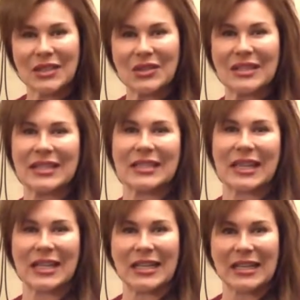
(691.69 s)
soothes the
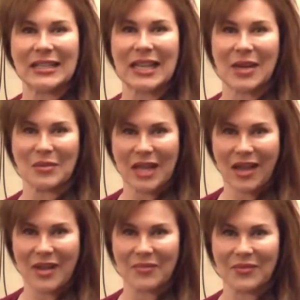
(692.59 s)
skin at the same
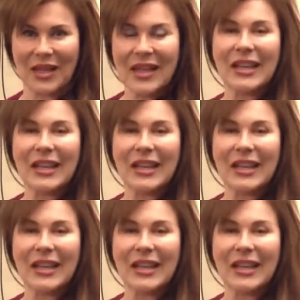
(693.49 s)
time.